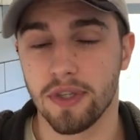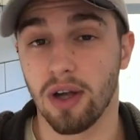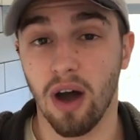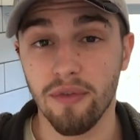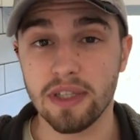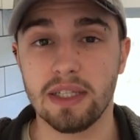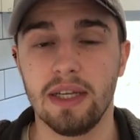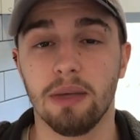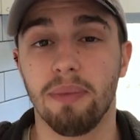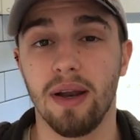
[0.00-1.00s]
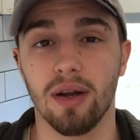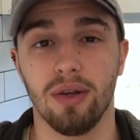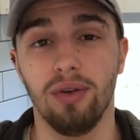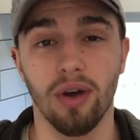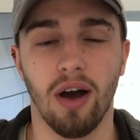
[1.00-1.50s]
So obviously, depending on
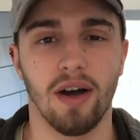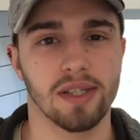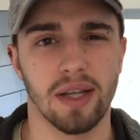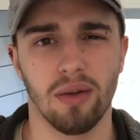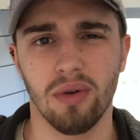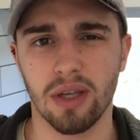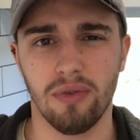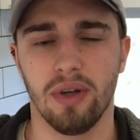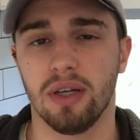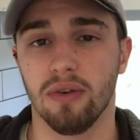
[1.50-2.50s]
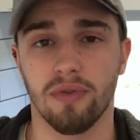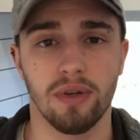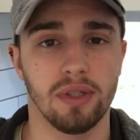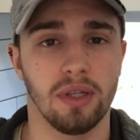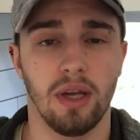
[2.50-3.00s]
who you ask, they'll all give you a
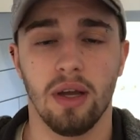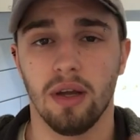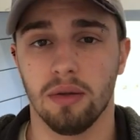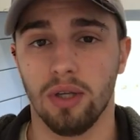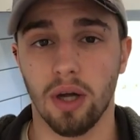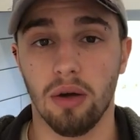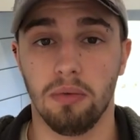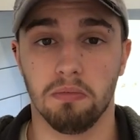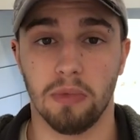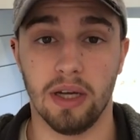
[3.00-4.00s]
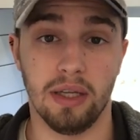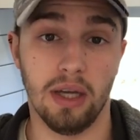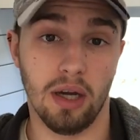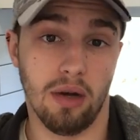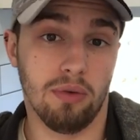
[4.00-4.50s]
different you know,
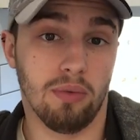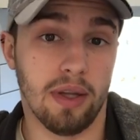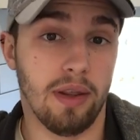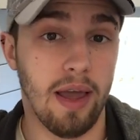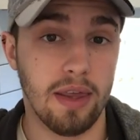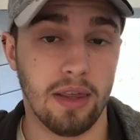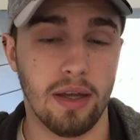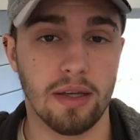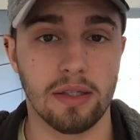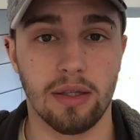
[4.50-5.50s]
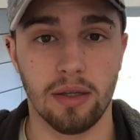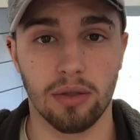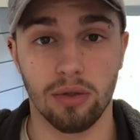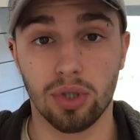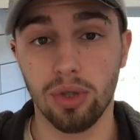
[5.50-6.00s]
idea on what they think is
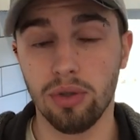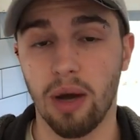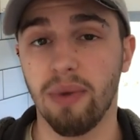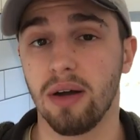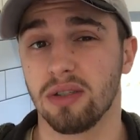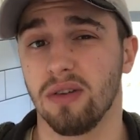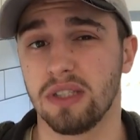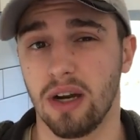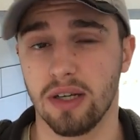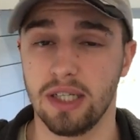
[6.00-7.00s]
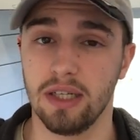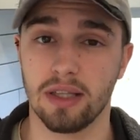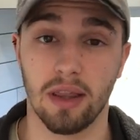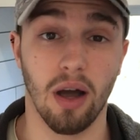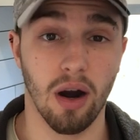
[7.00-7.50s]
the true amount of
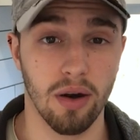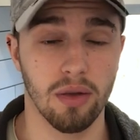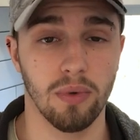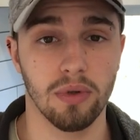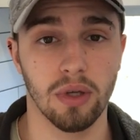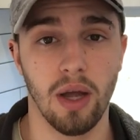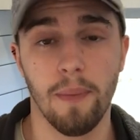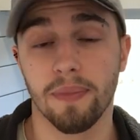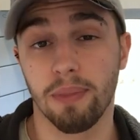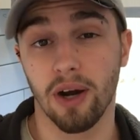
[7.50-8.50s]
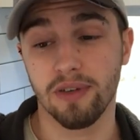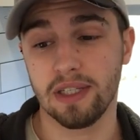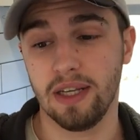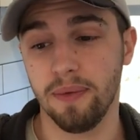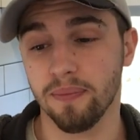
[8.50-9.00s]
Saracenes that there are in the world. But
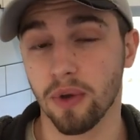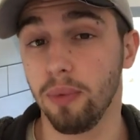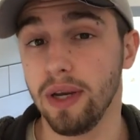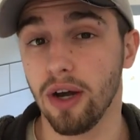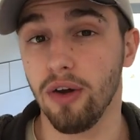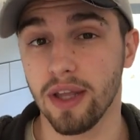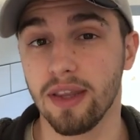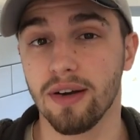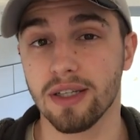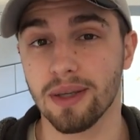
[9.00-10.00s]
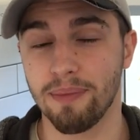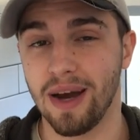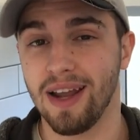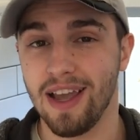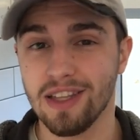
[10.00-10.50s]
obviously, we know that there is
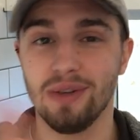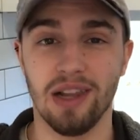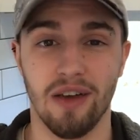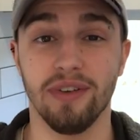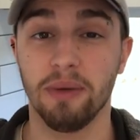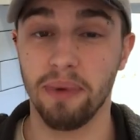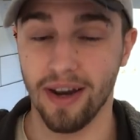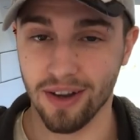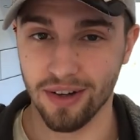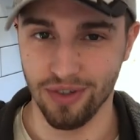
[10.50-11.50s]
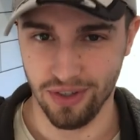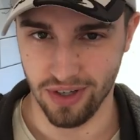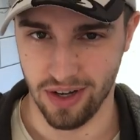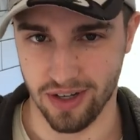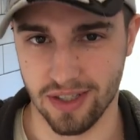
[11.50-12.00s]
about 8 to 11 depending on who
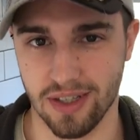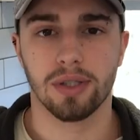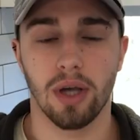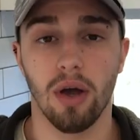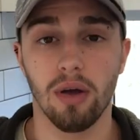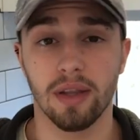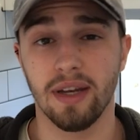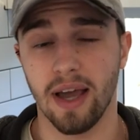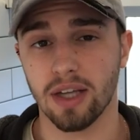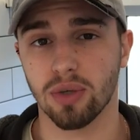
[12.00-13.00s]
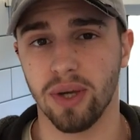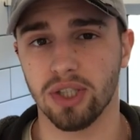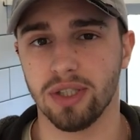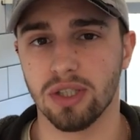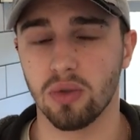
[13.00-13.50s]
you ask. So the next
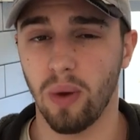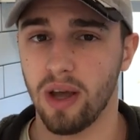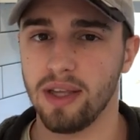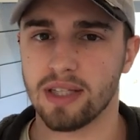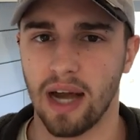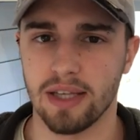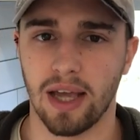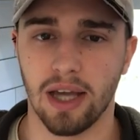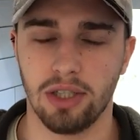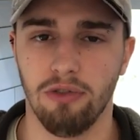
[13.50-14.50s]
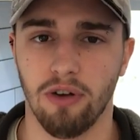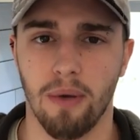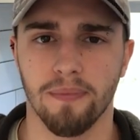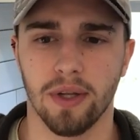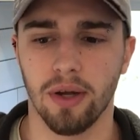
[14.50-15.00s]
question is where these guys are actually
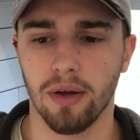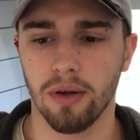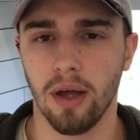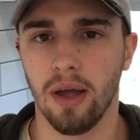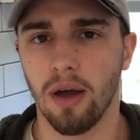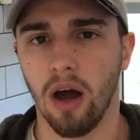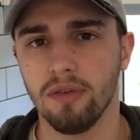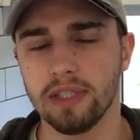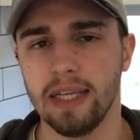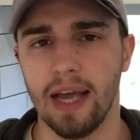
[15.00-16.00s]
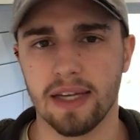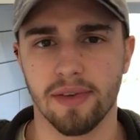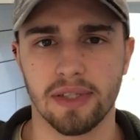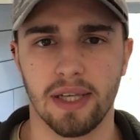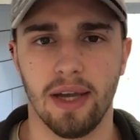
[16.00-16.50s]
from? You know, obviously, as
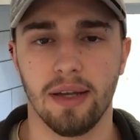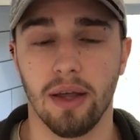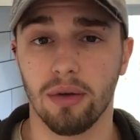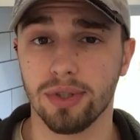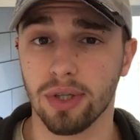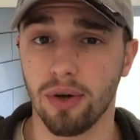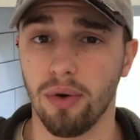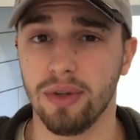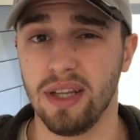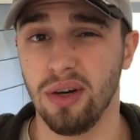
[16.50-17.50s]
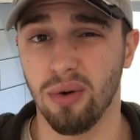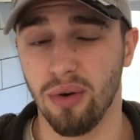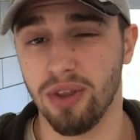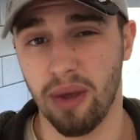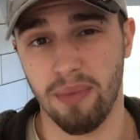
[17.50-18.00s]
I've said, they're also called the
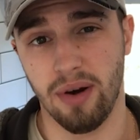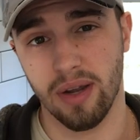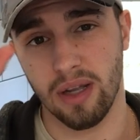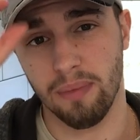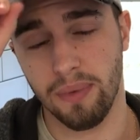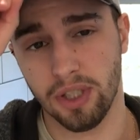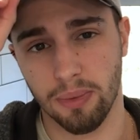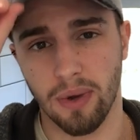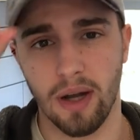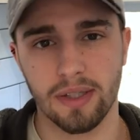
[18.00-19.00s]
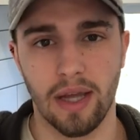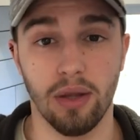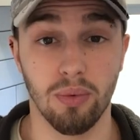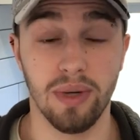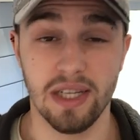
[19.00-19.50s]
North American pitcher plants, and
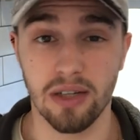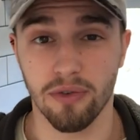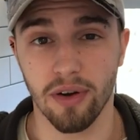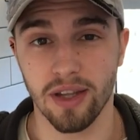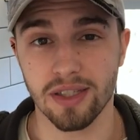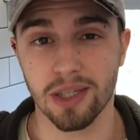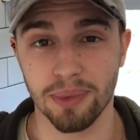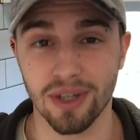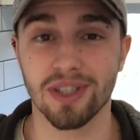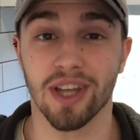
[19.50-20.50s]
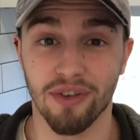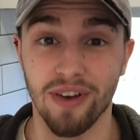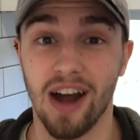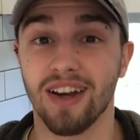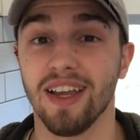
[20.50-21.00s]
the reason for this is because they're
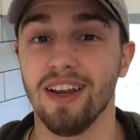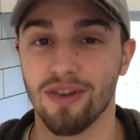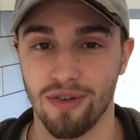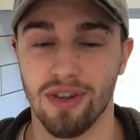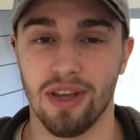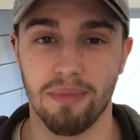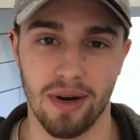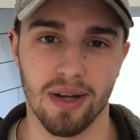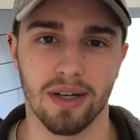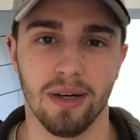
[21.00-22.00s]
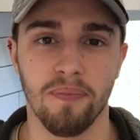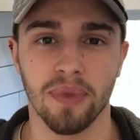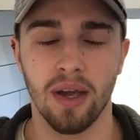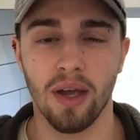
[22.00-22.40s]
found in North America.